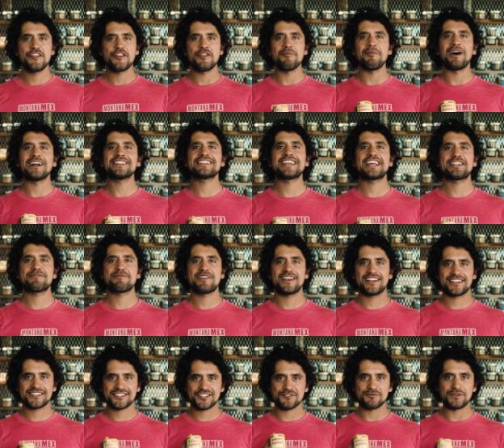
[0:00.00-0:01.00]
the Montana
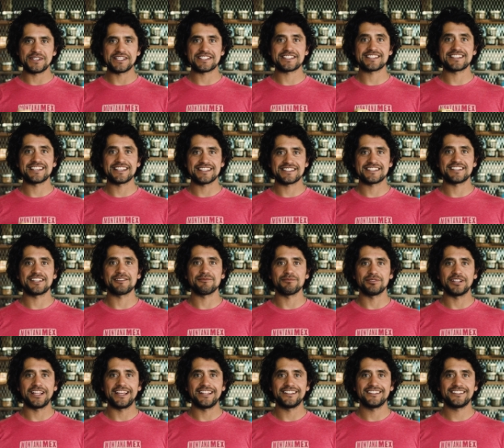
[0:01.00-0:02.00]
Mex Sweet Seasoning
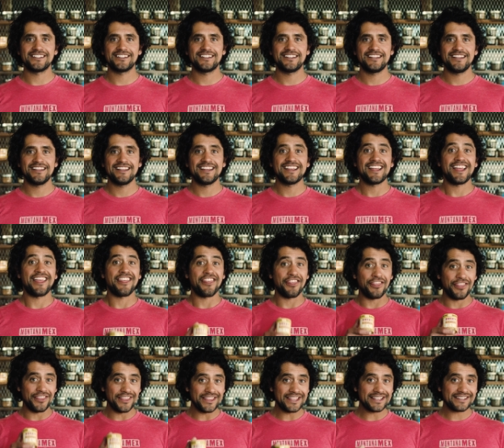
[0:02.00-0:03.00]
Blend.
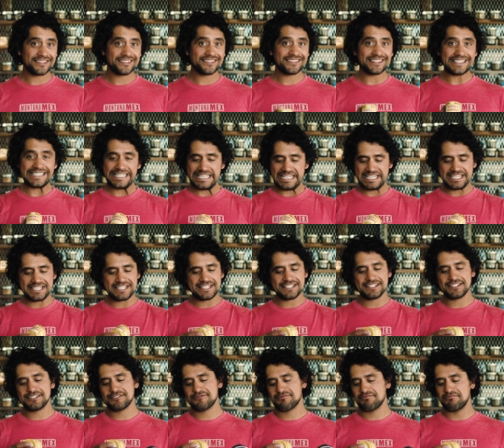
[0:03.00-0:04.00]
This
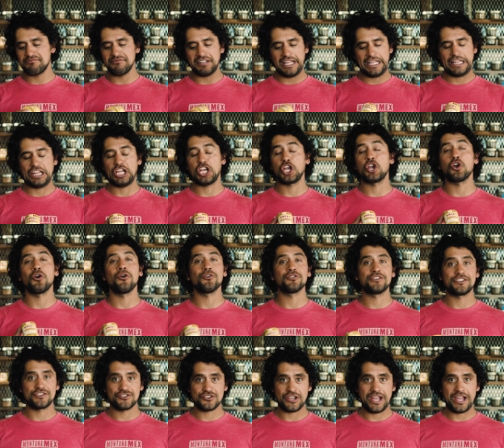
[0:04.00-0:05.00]
is like the golden